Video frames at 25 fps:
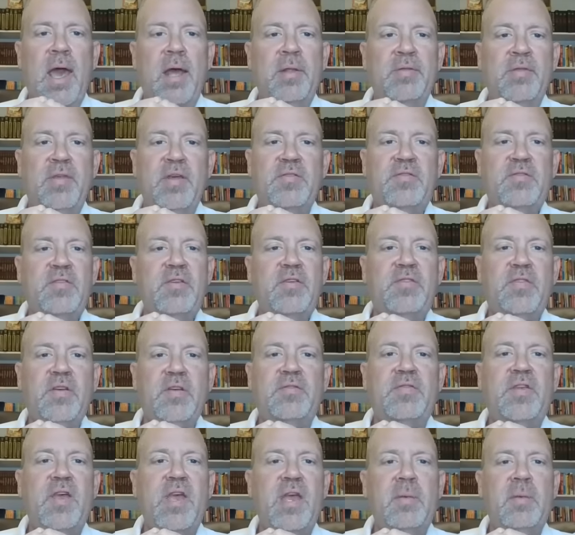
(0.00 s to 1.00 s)
And this is
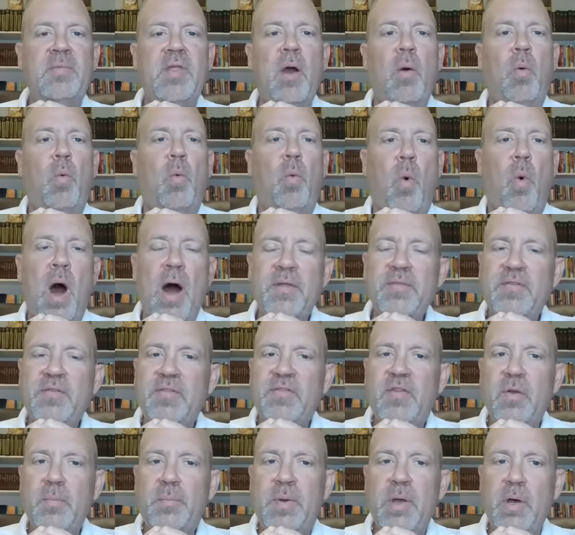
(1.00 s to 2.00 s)
a team that
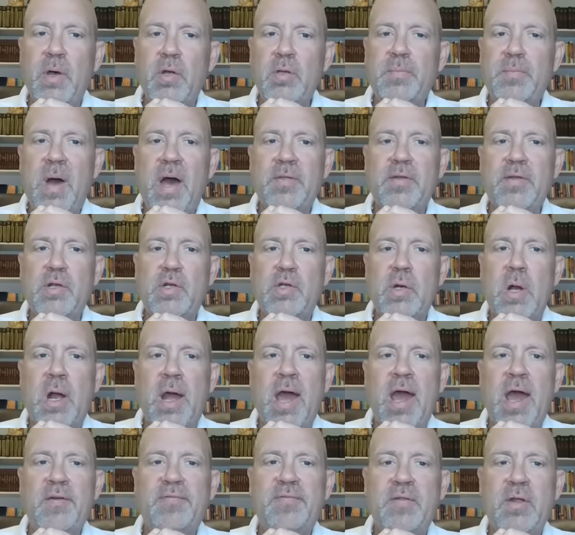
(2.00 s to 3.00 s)
wants to build by the
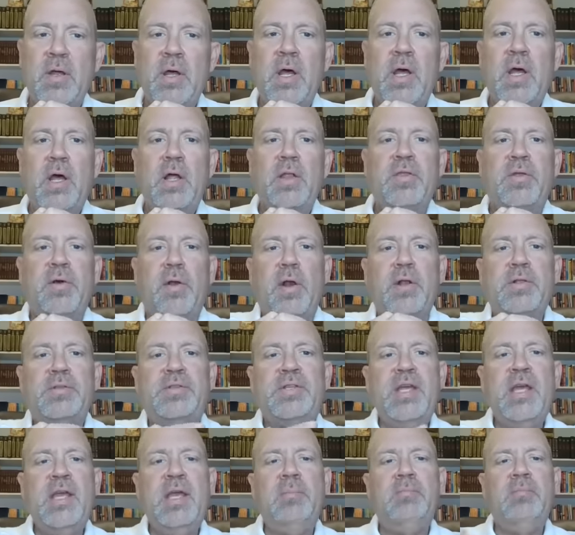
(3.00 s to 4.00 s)
draft. They're
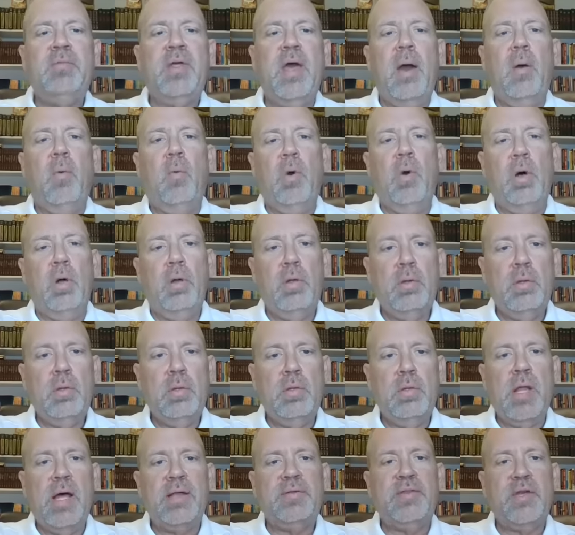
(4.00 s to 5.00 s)
a team that will
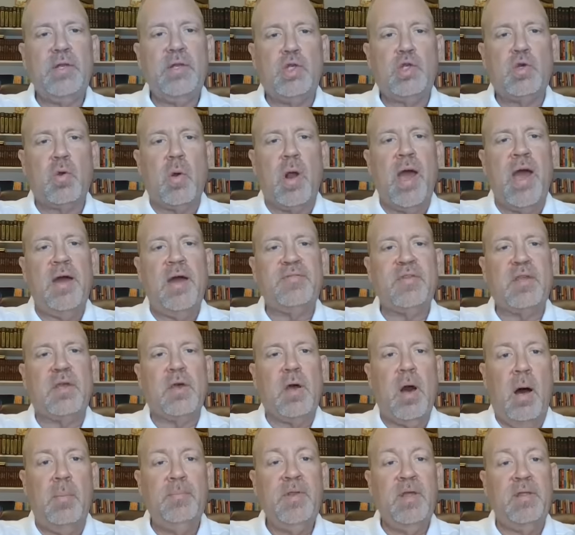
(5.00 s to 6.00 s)
let the
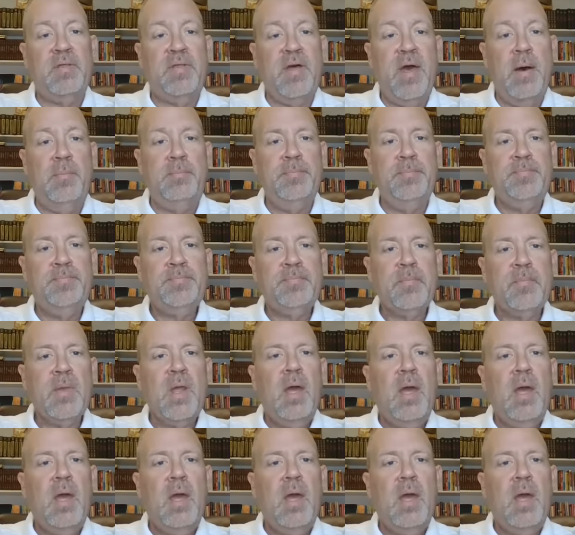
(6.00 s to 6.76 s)
draft come to them.